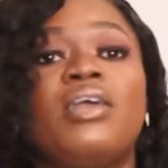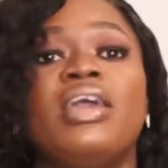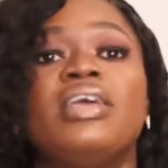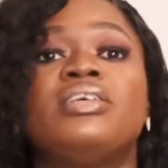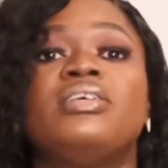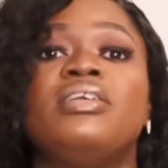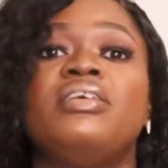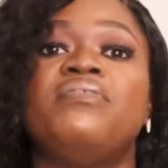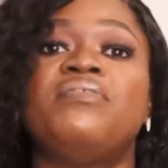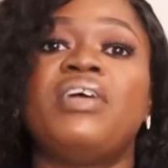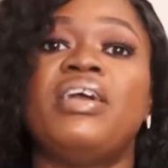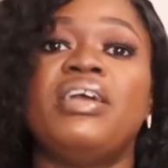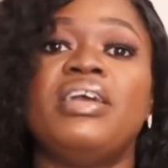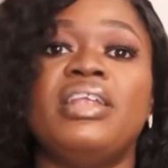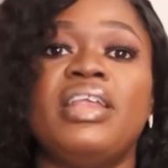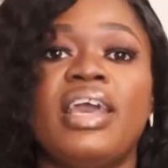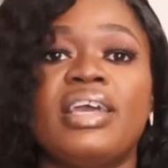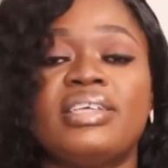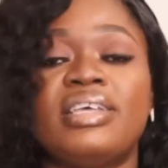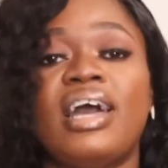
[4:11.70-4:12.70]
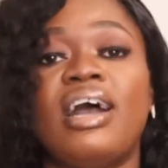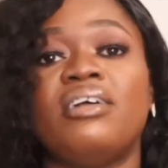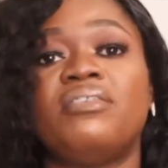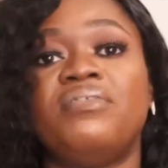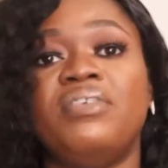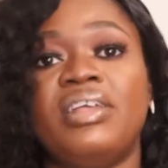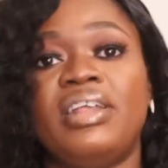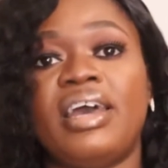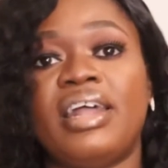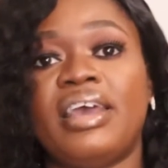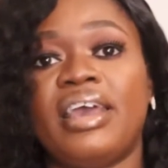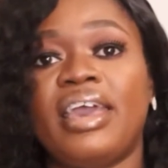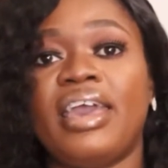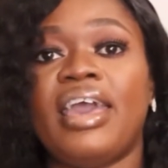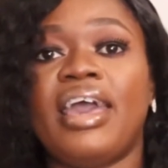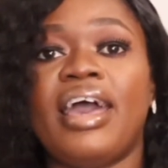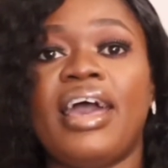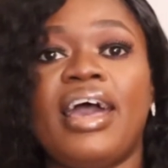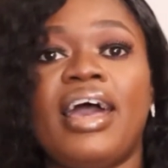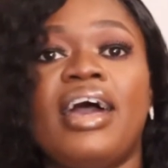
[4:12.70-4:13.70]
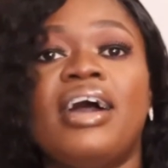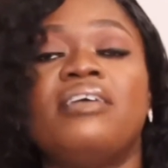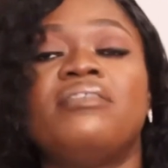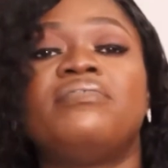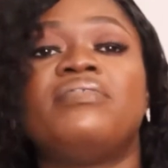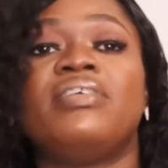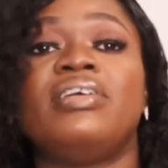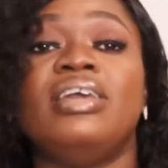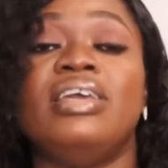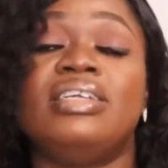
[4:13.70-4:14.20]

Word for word: so the very next outfit that I have,